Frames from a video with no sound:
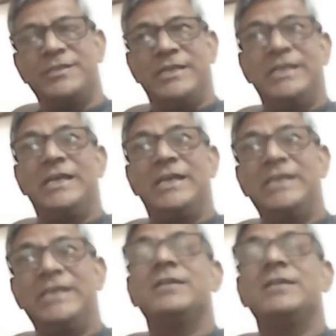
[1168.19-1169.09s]

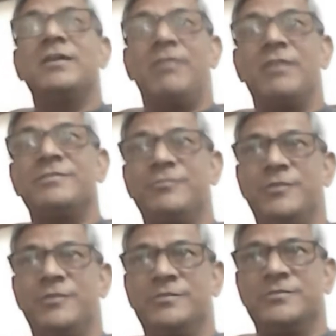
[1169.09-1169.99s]
technically there are
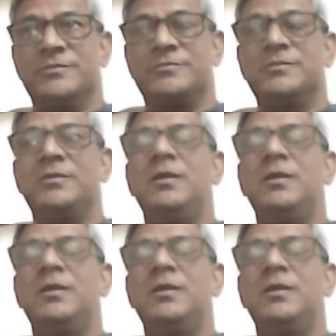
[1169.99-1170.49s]
differences.